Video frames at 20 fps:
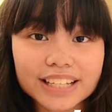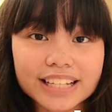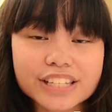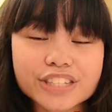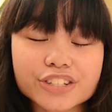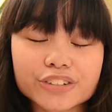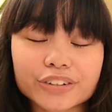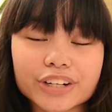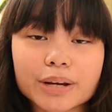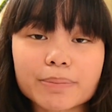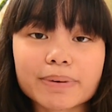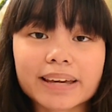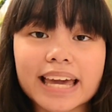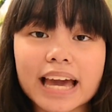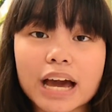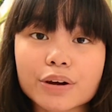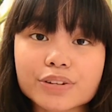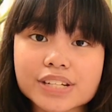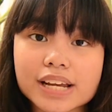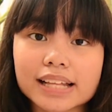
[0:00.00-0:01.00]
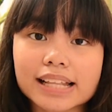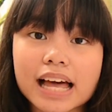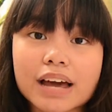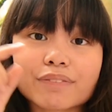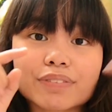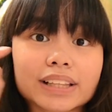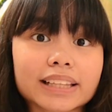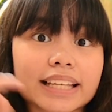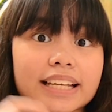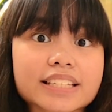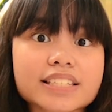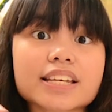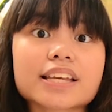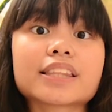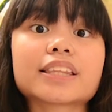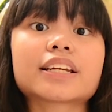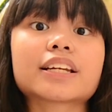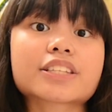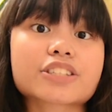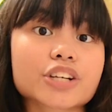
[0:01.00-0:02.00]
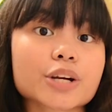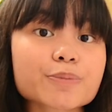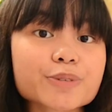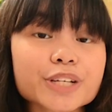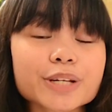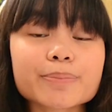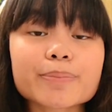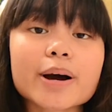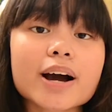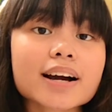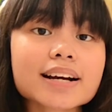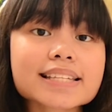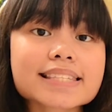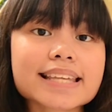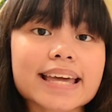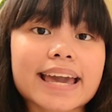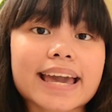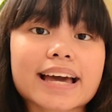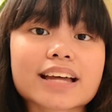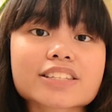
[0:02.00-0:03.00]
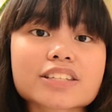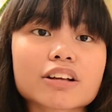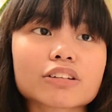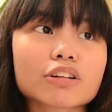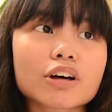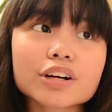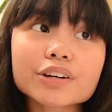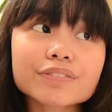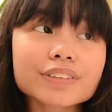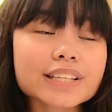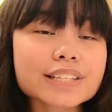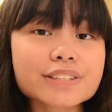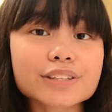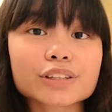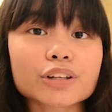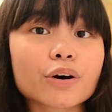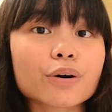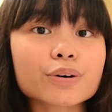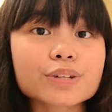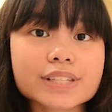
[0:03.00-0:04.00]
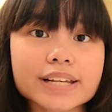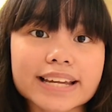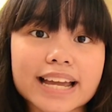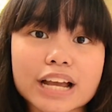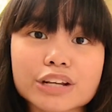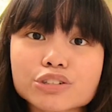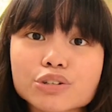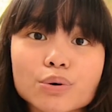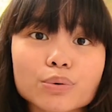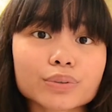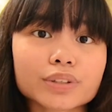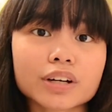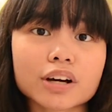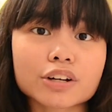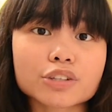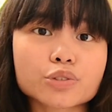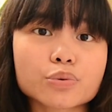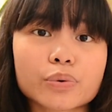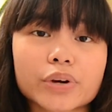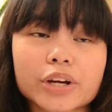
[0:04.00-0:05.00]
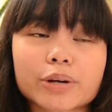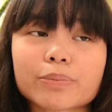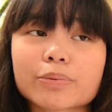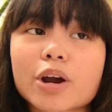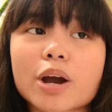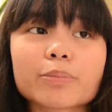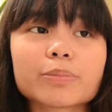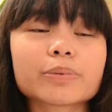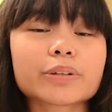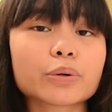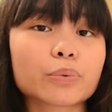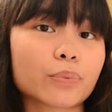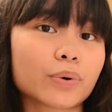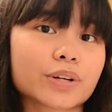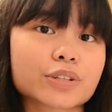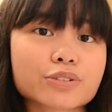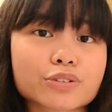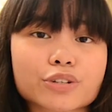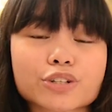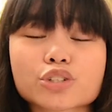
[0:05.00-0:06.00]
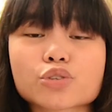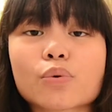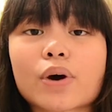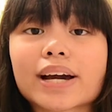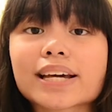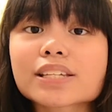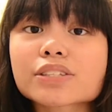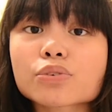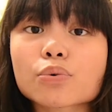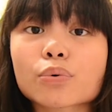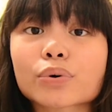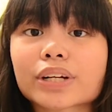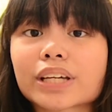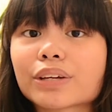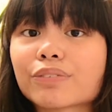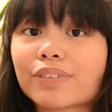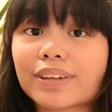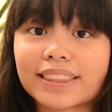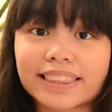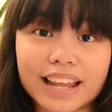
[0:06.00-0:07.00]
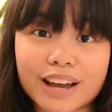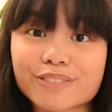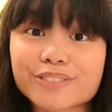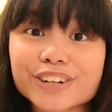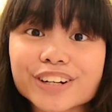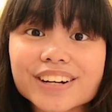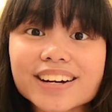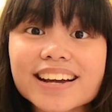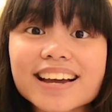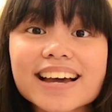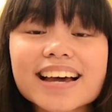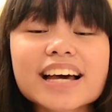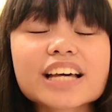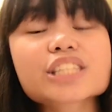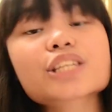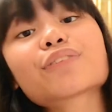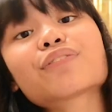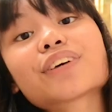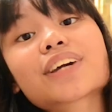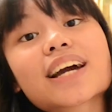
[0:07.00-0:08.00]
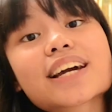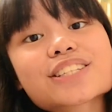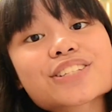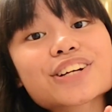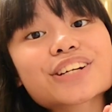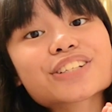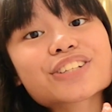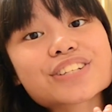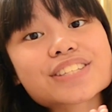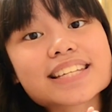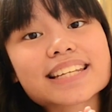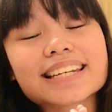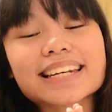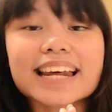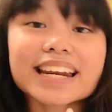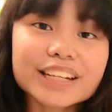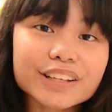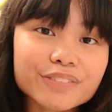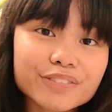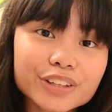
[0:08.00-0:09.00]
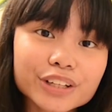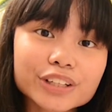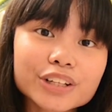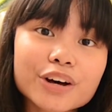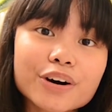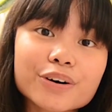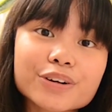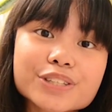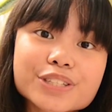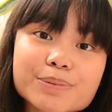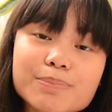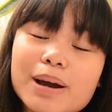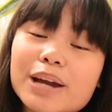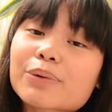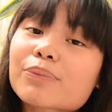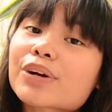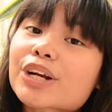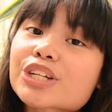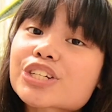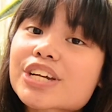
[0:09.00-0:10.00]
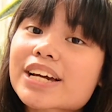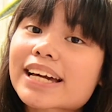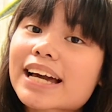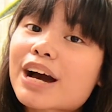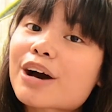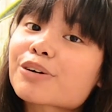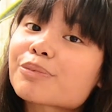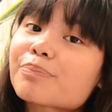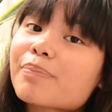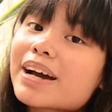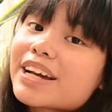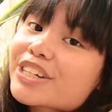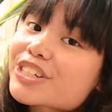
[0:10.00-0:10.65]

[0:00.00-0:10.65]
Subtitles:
the Instagram account. I'll have it linked in the description box. And a lot of these clothes I actually only got to wear probably once or twice or even never. So if you guys are interested in any of the clothes, you might want to check out my